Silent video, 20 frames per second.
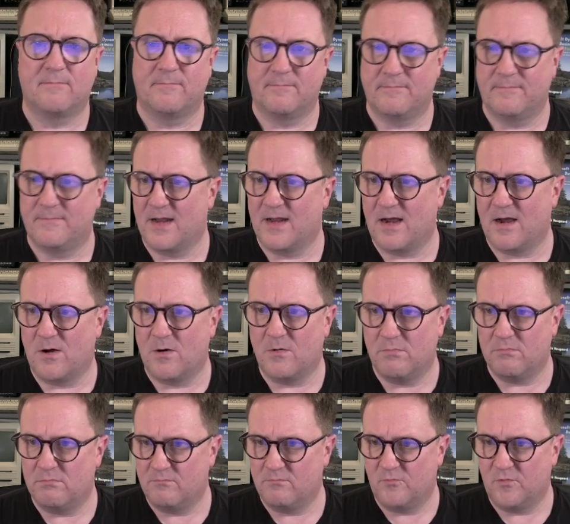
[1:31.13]

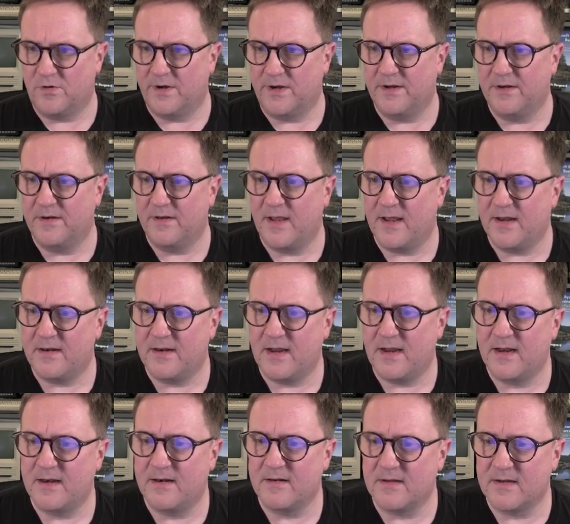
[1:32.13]
now we're in that,
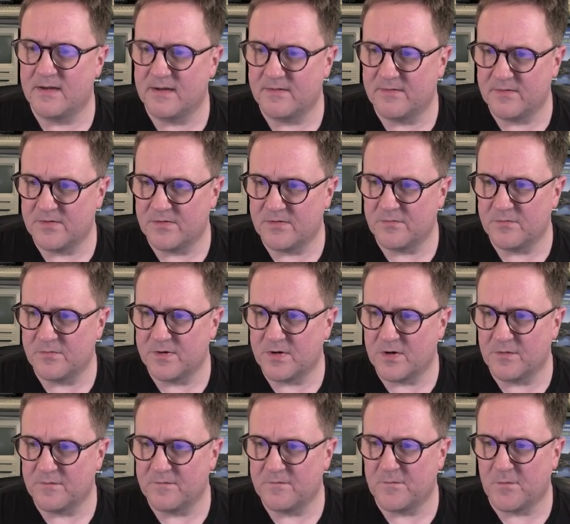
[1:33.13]
and we
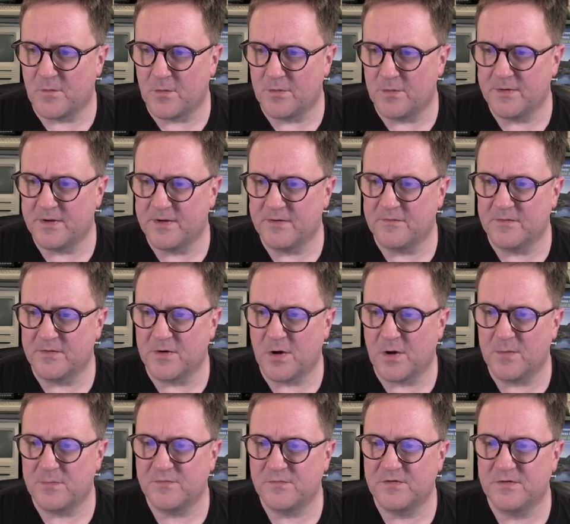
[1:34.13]
got 4 different
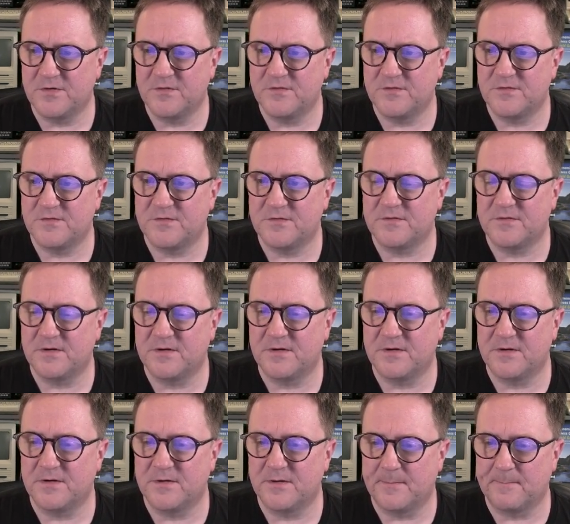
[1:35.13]
options.
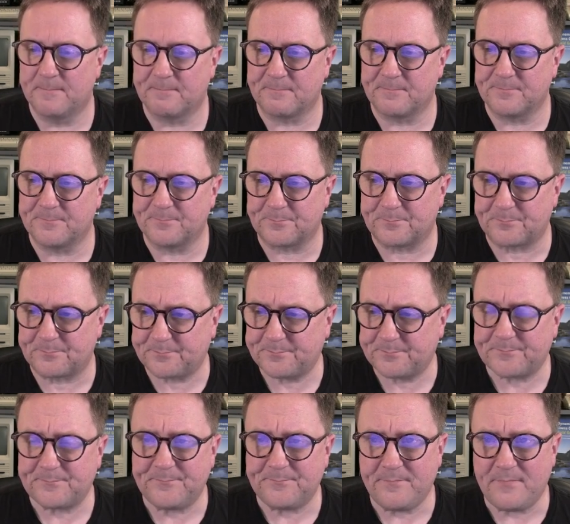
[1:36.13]
I
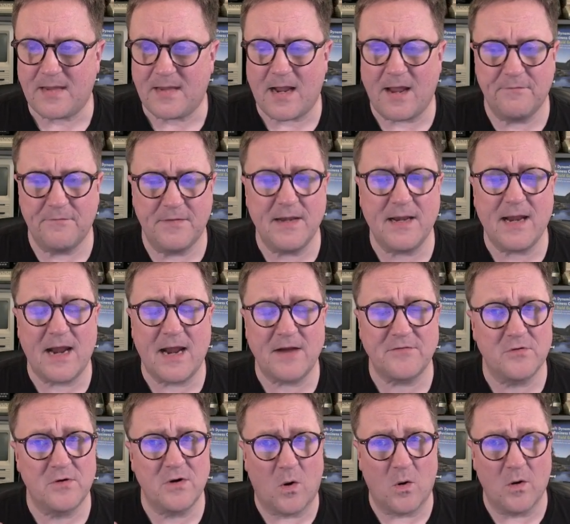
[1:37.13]
think
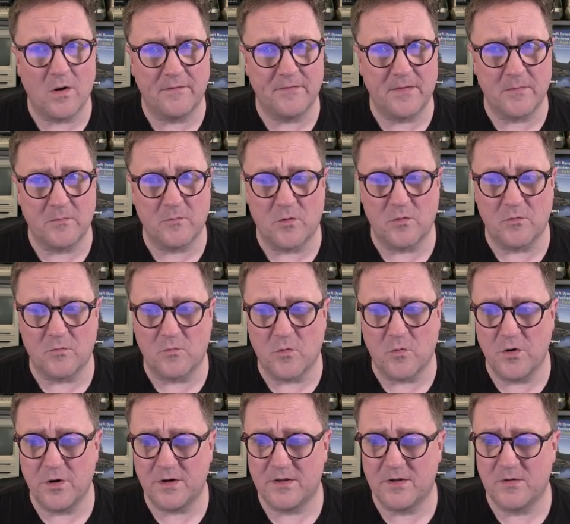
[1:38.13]
actually all of them will
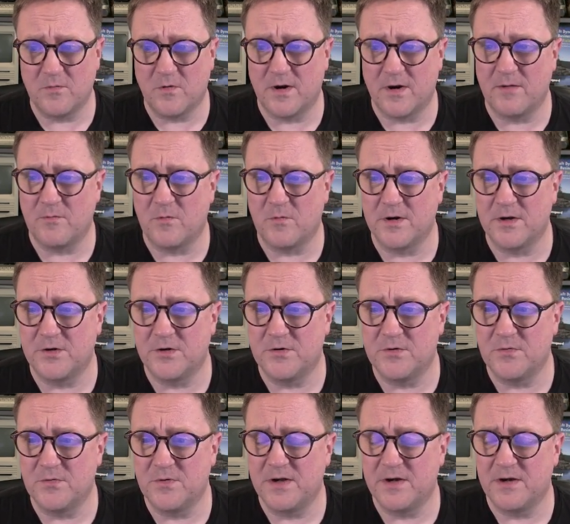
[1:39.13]
work. The one I want to
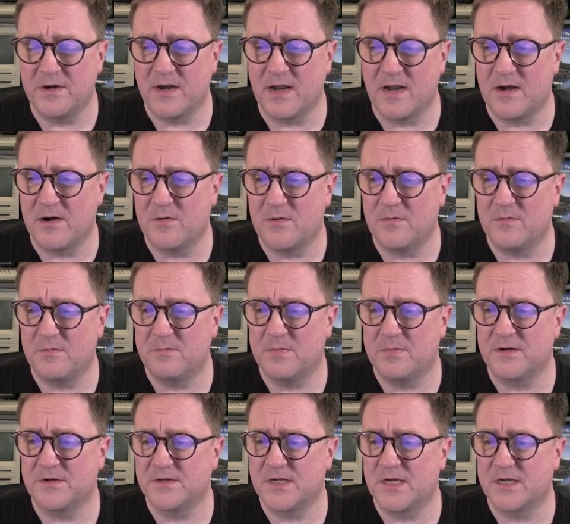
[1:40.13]
do here now,
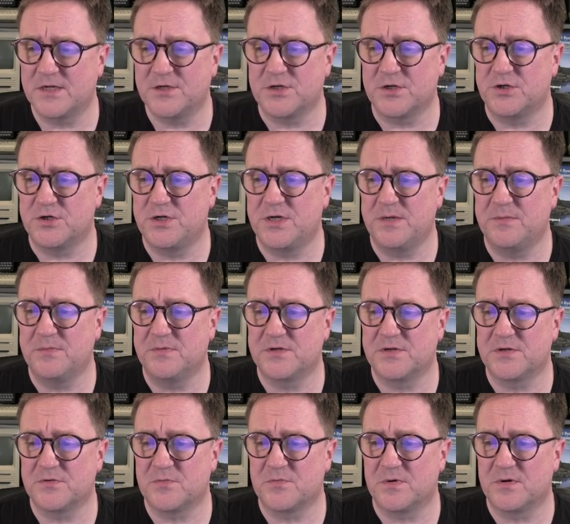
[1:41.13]
because that's the cheapest,
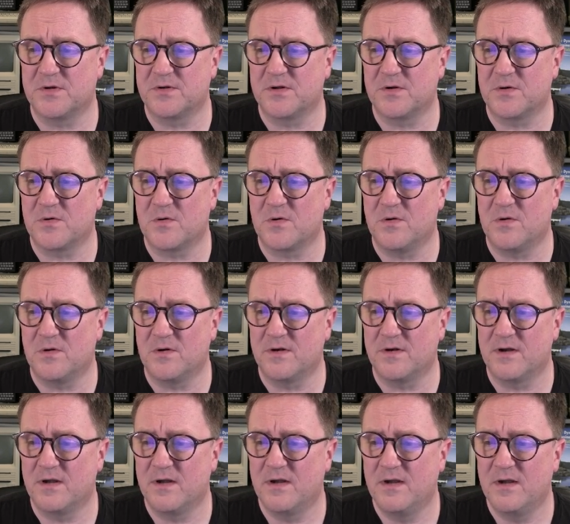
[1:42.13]
is one called
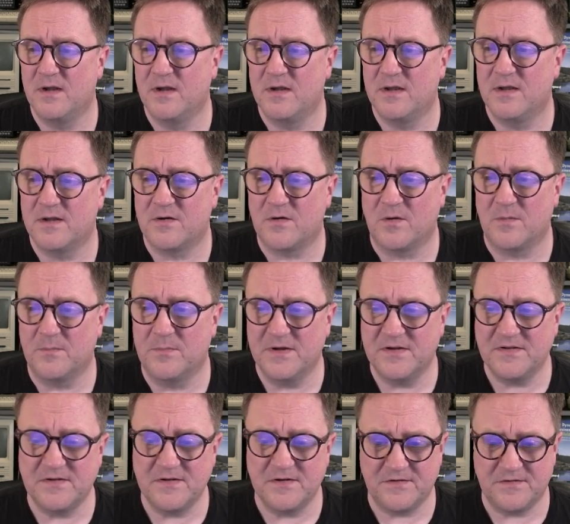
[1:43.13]

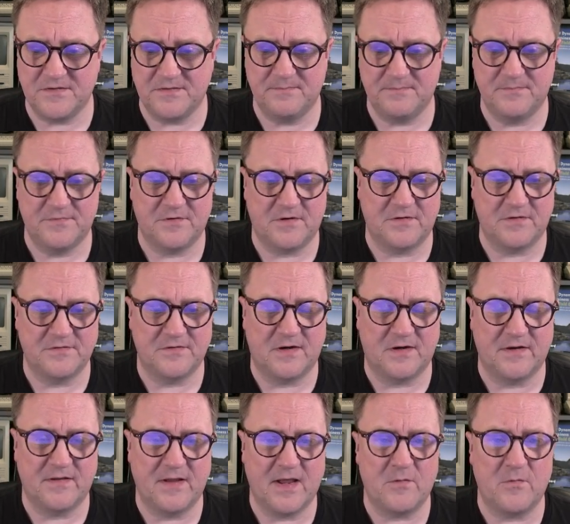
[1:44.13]
Business. So I'll
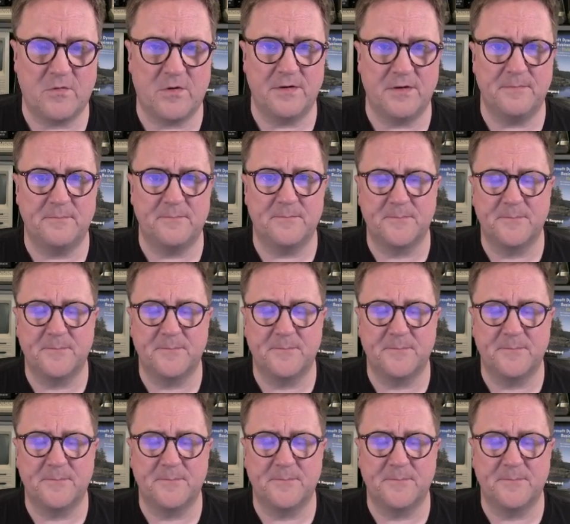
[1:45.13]
select that one.